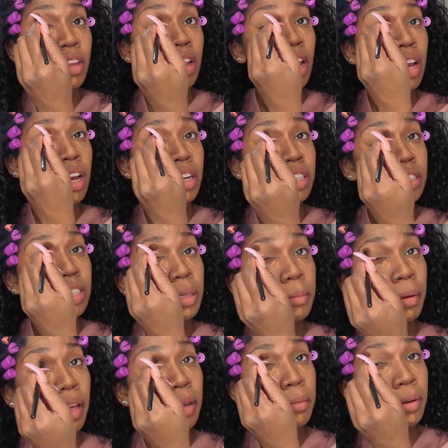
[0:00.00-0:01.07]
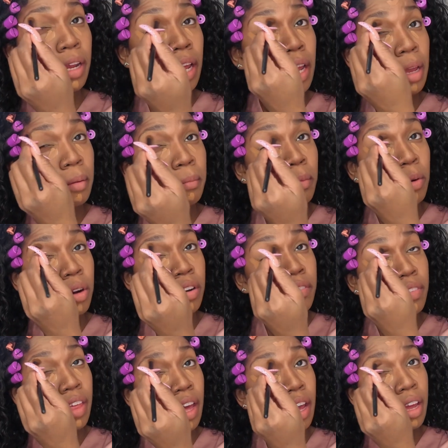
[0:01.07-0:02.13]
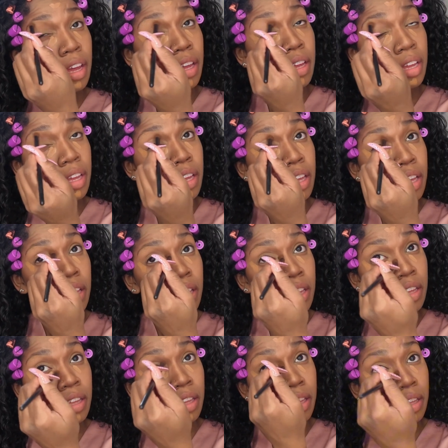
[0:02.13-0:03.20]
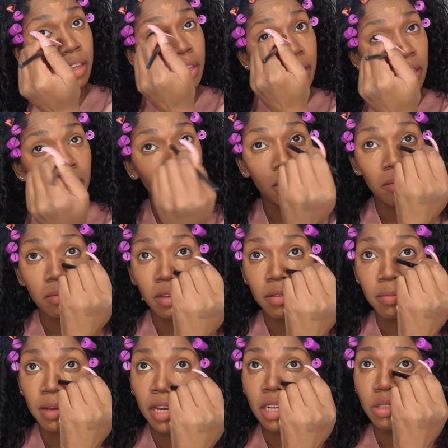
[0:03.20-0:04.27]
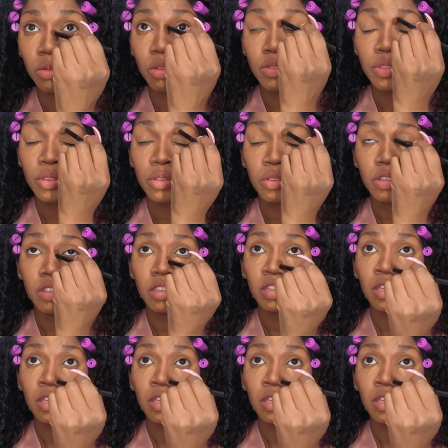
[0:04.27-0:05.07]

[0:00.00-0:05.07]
I honestly probably would have ate more of that. Of my actual food.